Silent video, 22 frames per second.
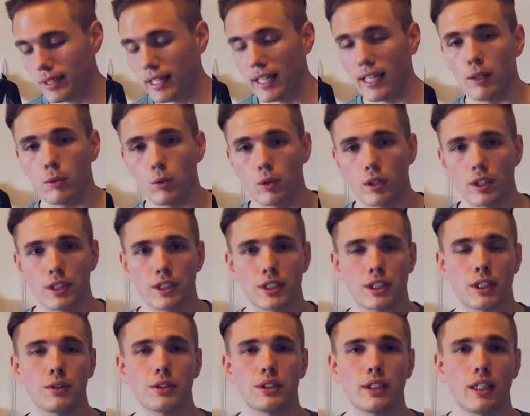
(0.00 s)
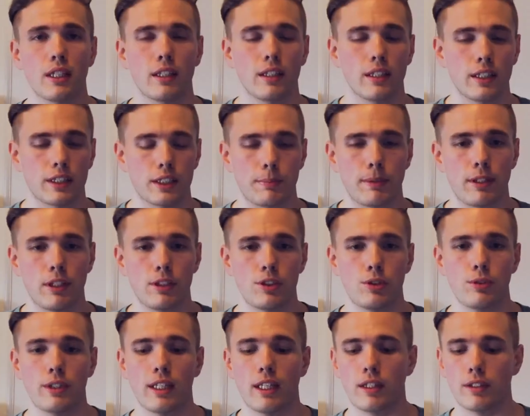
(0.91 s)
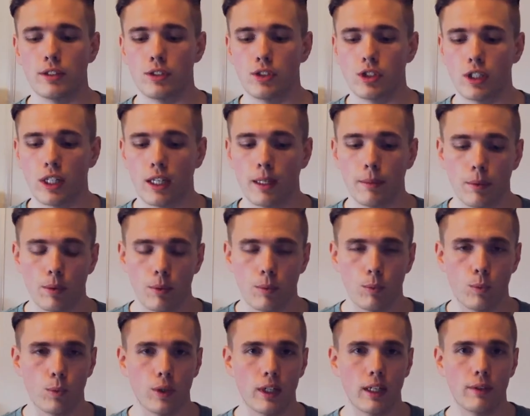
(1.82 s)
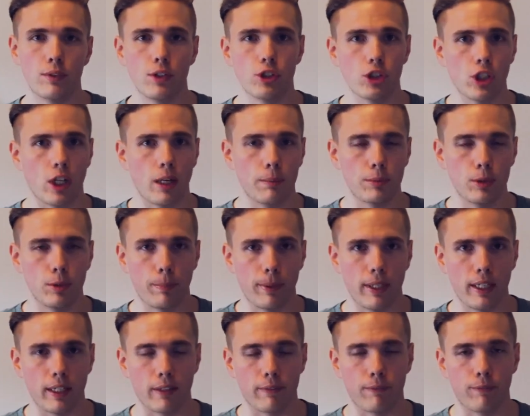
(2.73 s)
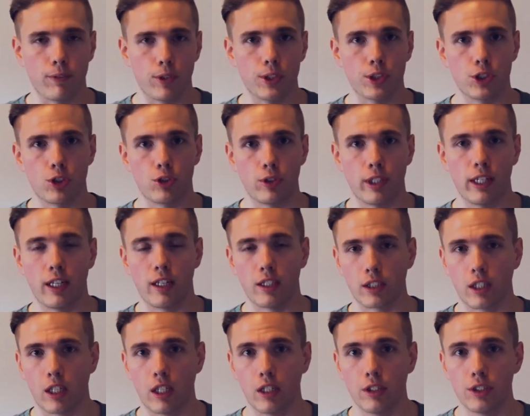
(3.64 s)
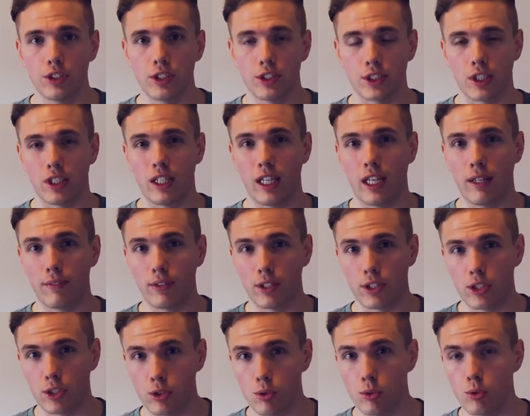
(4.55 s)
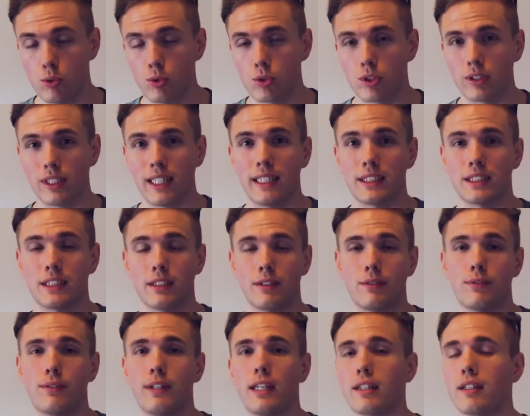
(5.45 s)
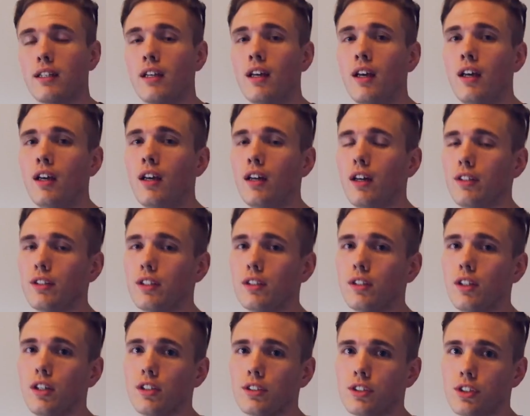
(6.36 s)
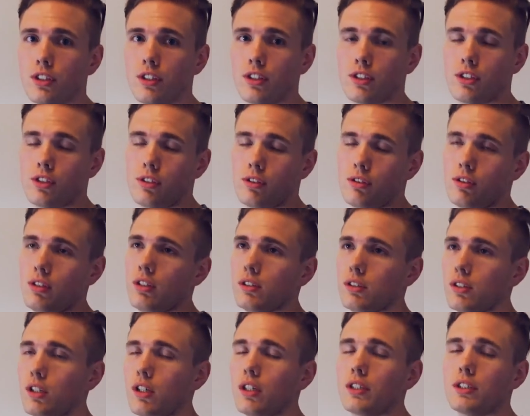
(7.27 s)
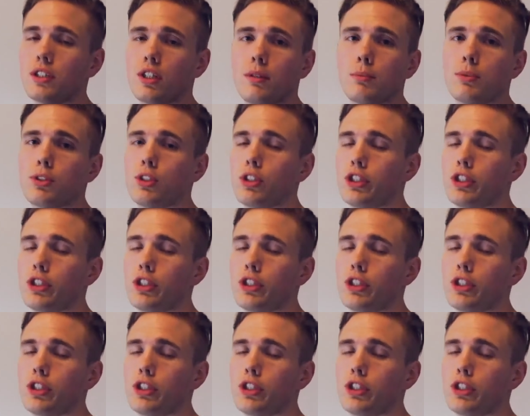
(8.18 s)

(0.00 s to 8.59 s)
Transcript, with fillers: at work skill set, experience you gain on the job, whatever job you pick first straight out of college is gonna have a huge lasting effect on the long-term long-term